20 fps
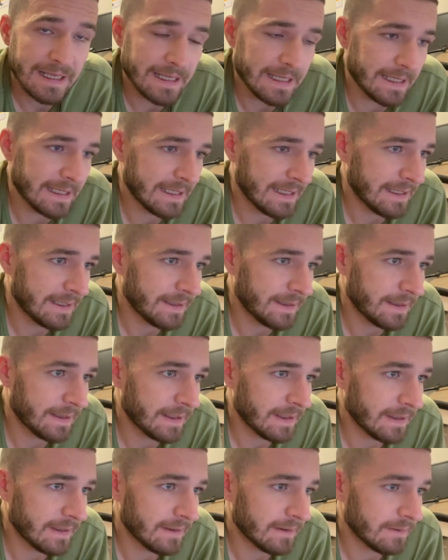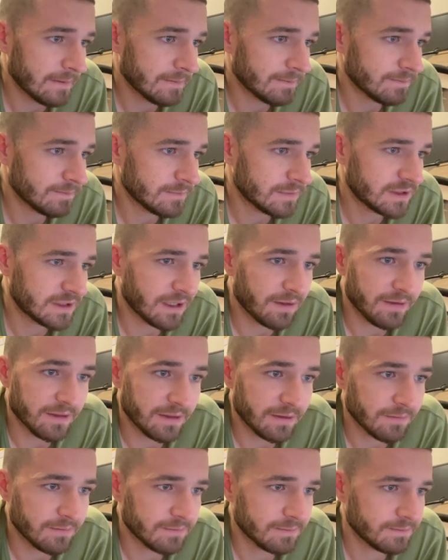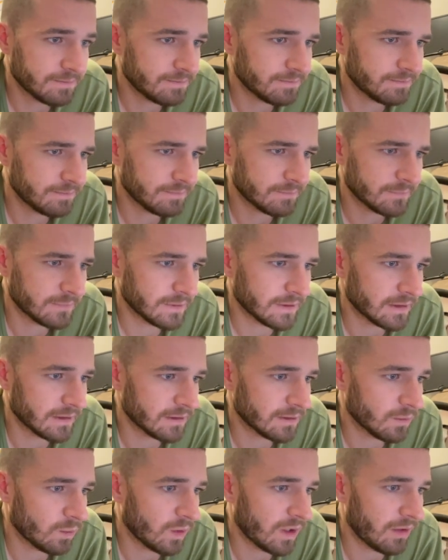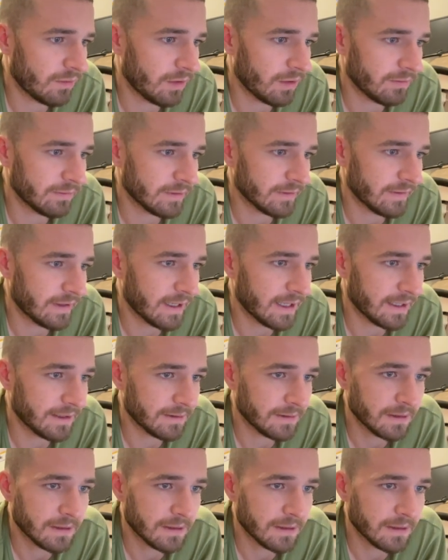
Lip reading: and selling for well over that.